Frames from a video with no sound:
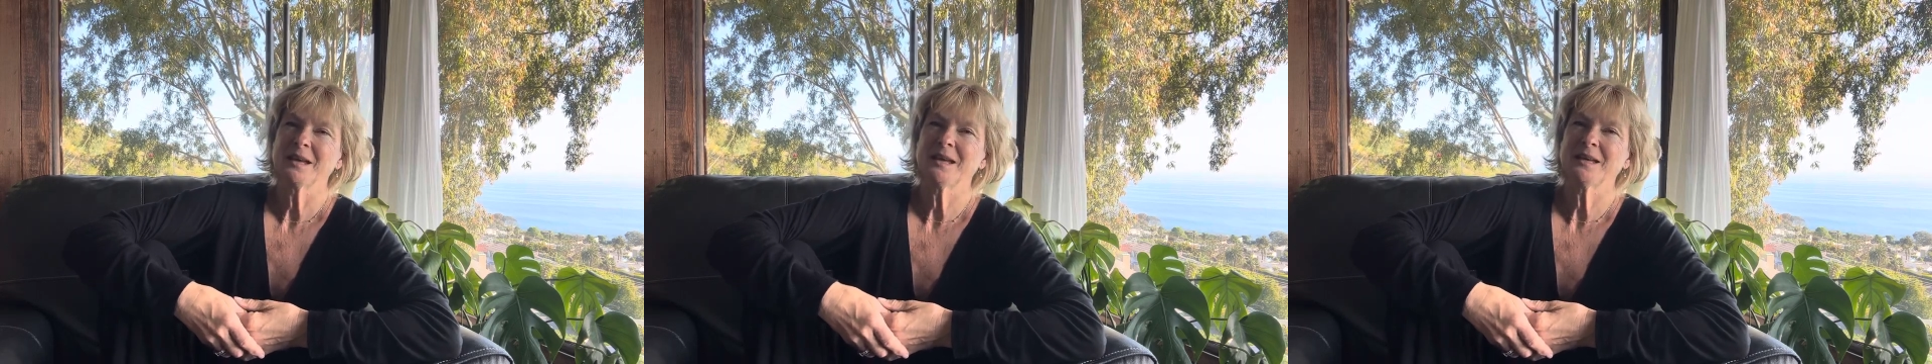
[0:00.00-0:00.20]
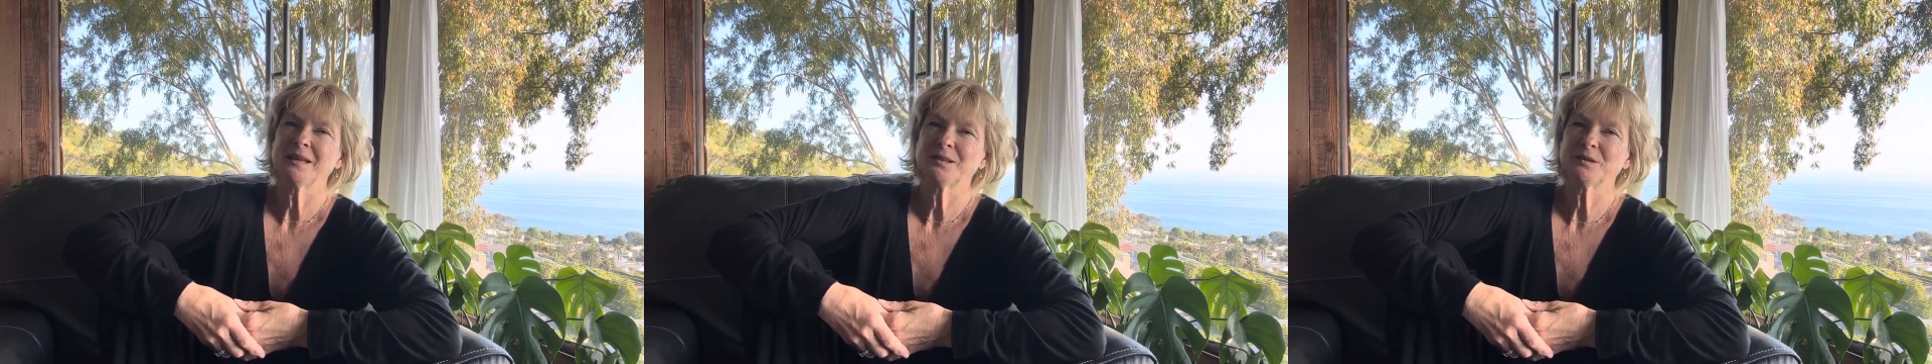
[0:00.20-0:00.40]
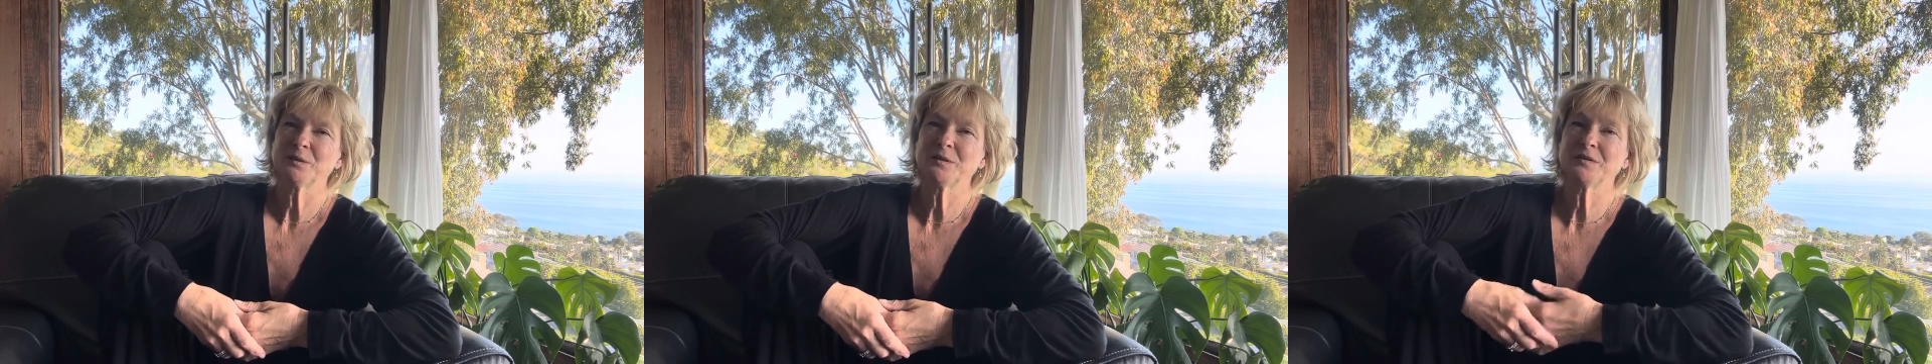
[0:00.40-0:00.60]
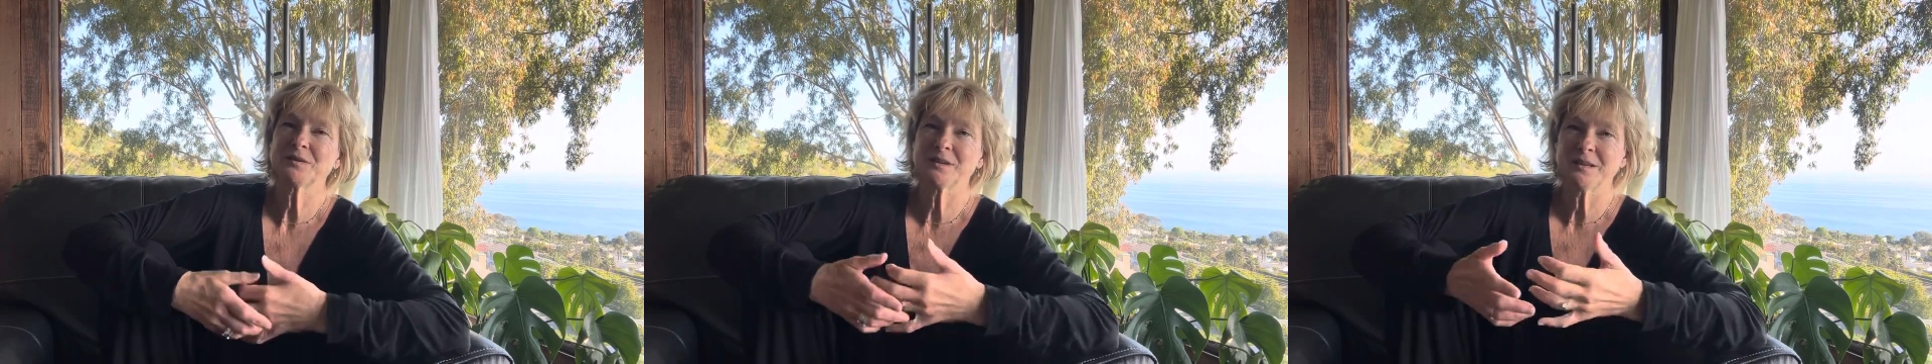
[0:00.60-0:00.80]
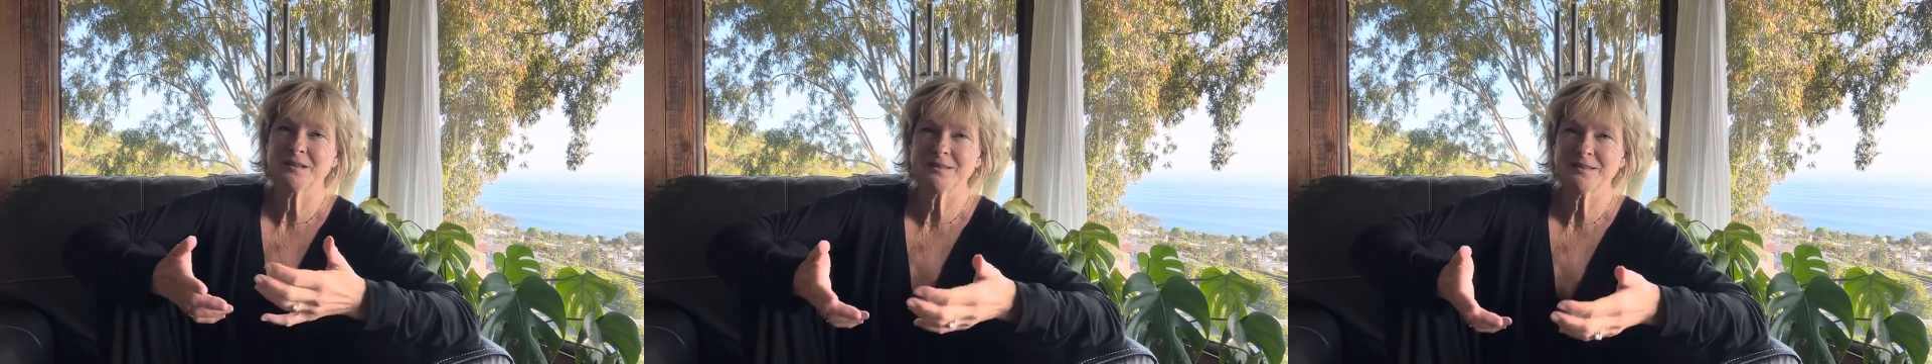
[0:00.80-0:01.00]
And we've
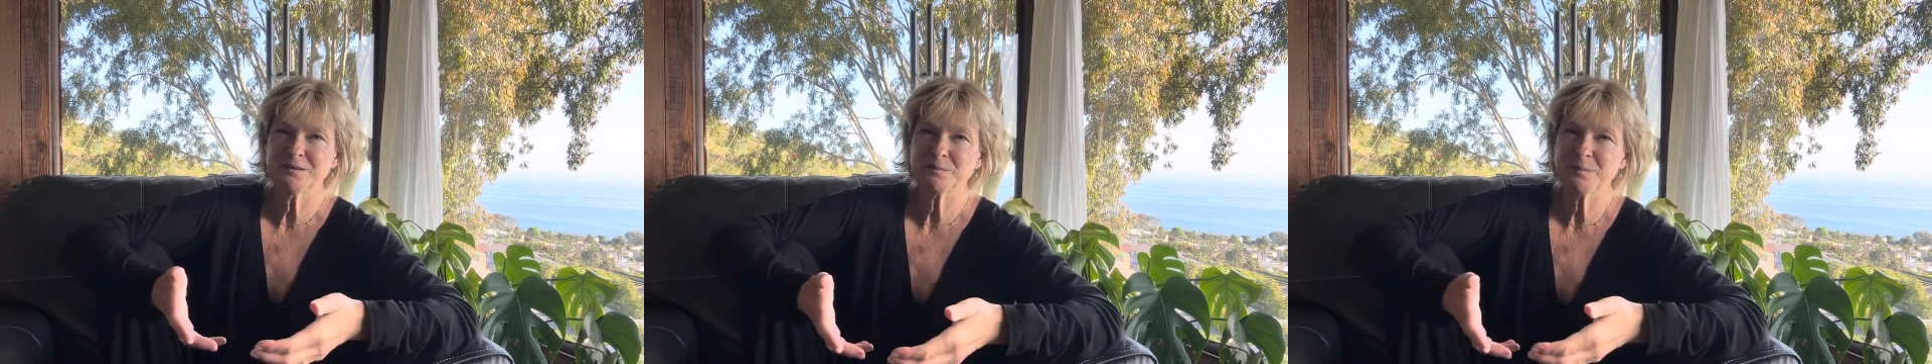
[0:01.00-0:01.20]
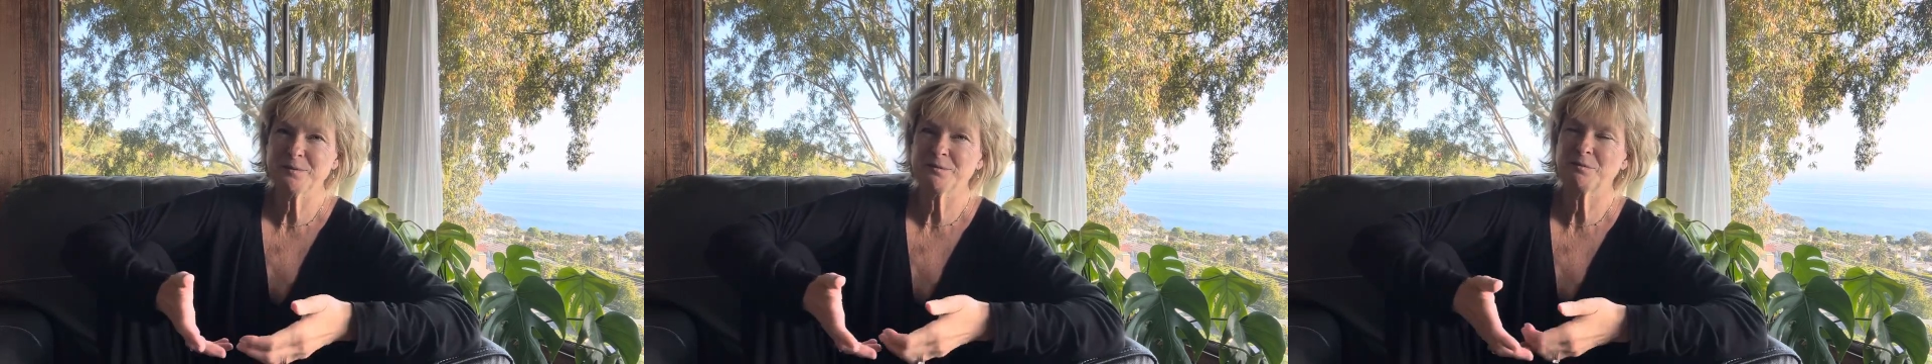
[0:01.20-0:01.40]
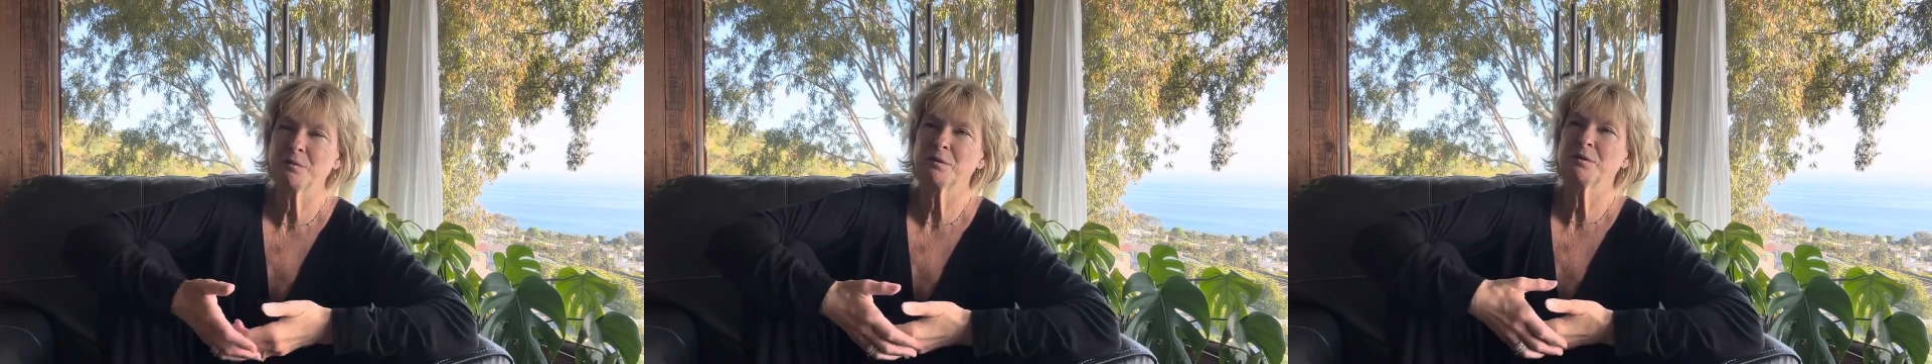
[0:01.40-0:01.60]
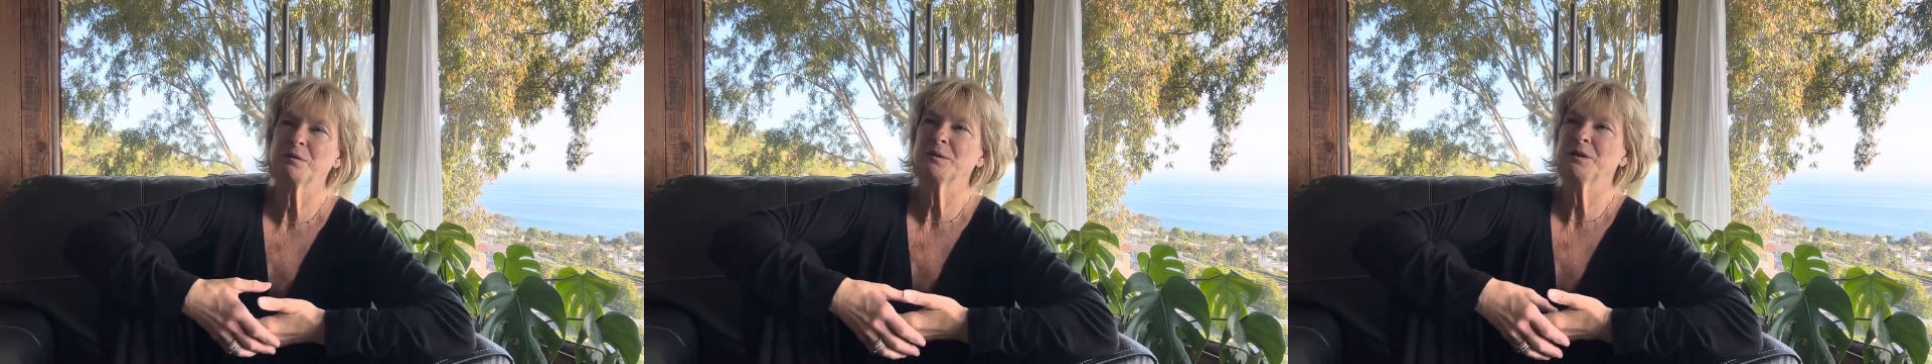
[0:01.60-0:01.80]
studied this before.